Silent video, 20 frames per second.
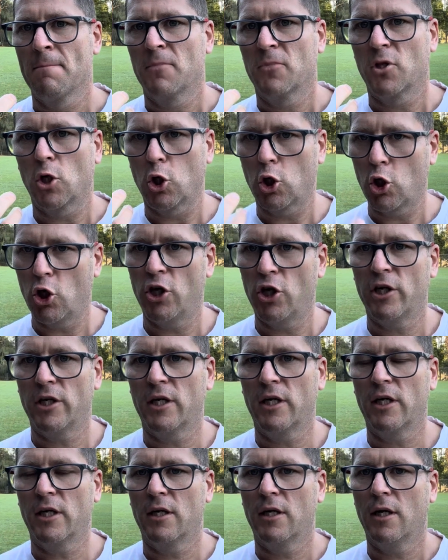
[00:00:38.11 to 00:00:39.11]

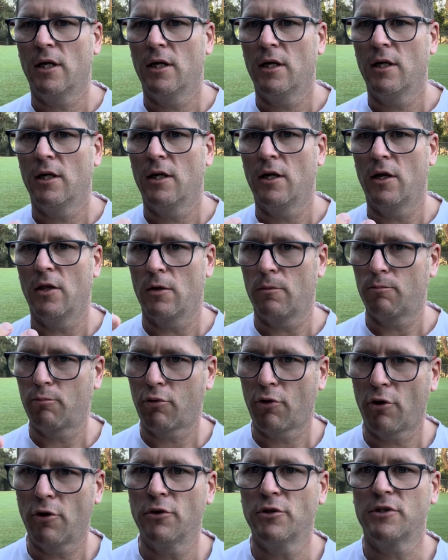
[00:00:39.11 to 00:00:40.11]
learning and the
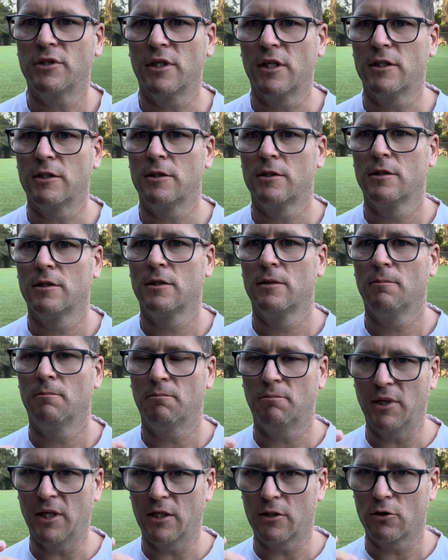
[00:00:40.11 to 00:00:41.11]
process
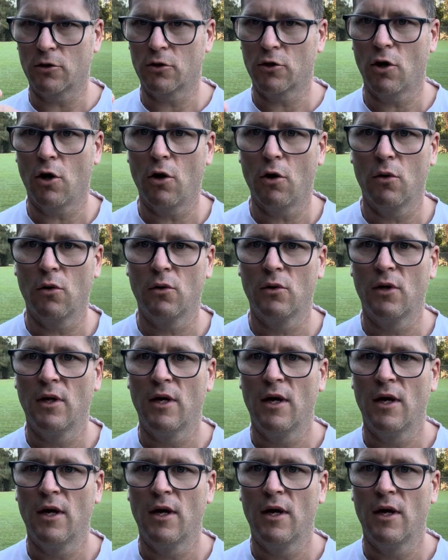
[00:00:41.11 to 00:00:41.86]
being the goal,